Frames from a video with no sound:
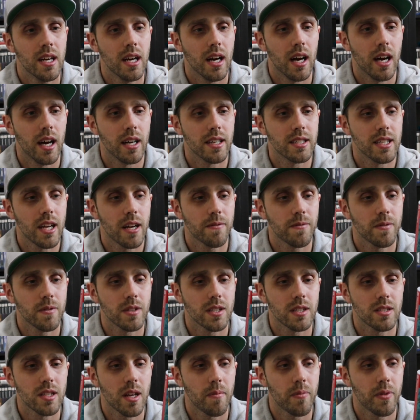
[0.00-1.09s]
definitely
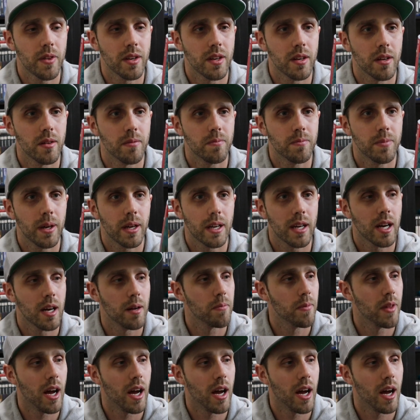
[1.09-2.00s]
something to pick up.